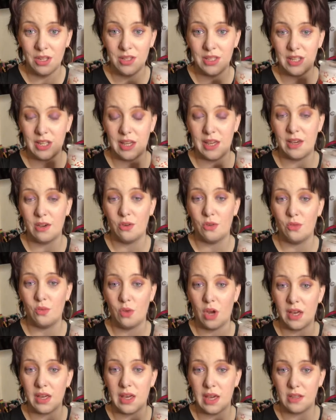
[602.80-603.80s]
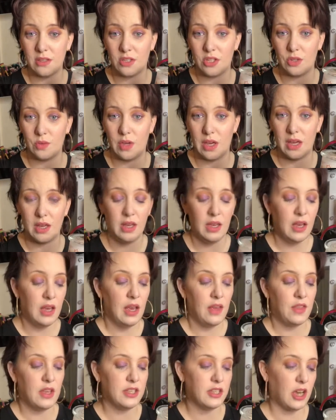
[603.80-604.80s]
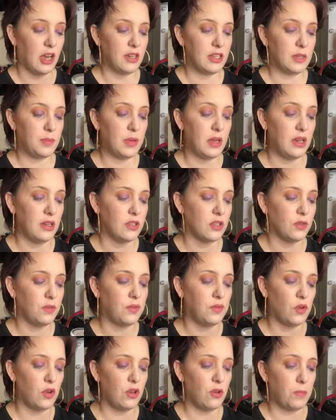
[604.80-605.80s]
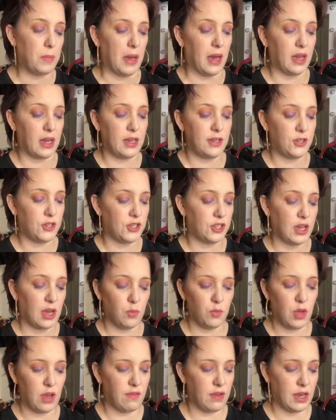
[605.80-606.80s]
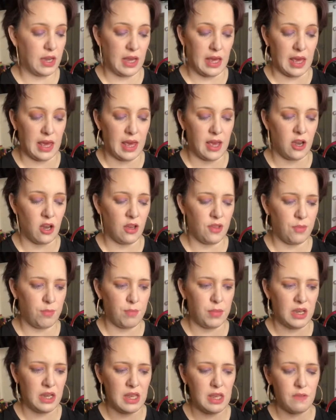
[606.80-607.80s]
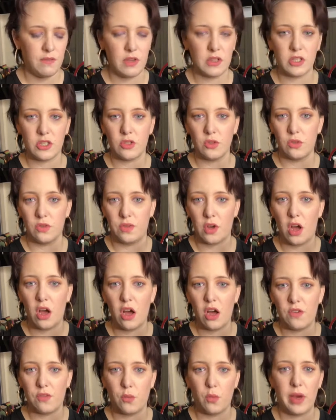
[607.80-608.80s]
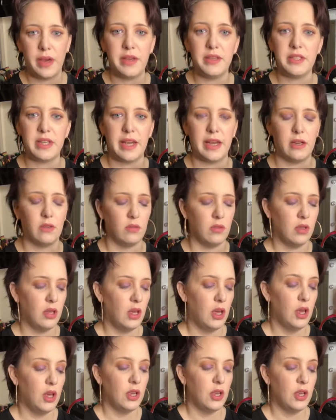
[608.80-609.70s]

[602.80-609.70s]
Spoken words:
until I get to it. There's going to be a little foil package somewhere in here, and I believe it's sort of halfway down.